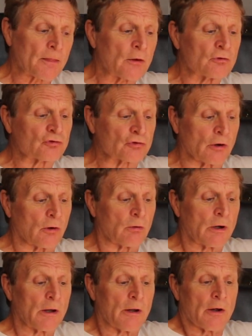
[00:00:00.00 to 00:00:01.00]
So,
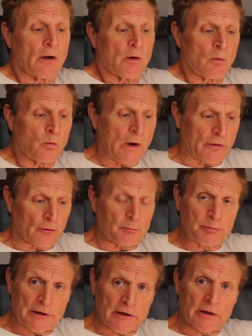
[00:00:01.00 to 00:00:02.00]
whether it
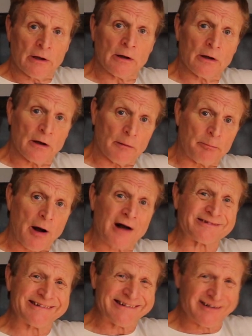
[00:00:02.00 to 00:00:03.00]
be a
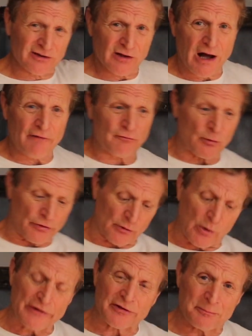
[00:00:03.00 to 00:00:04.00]
boxing glove with
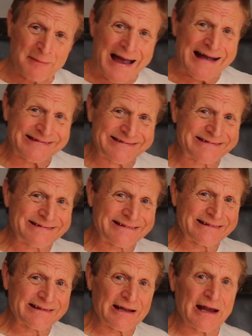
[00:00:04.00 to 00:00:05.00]
quite the mass
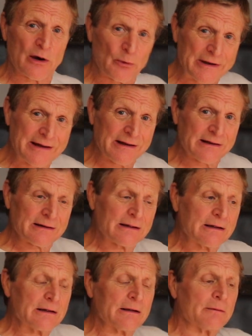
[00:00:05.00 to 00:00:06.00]
area,
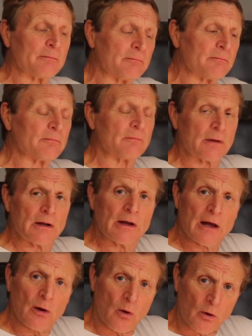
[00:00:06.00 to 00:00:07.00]

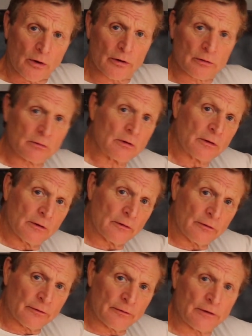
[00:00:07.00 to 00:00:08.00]
or
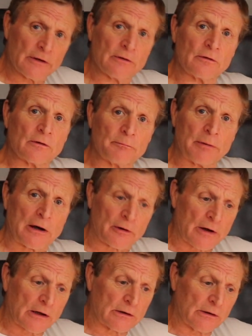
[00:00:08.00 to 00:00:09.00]
the bare
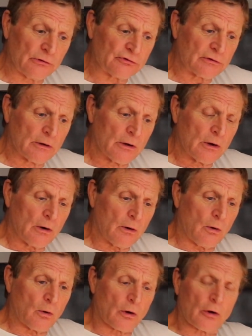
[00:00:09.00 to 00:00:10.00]
knuckles,
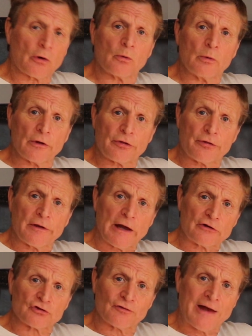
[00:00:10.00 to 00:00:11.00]
or with the
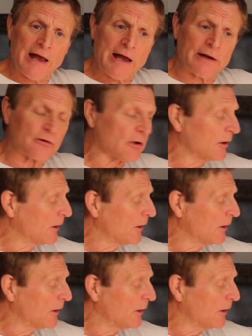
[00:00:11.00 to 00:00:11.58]
edge of hand,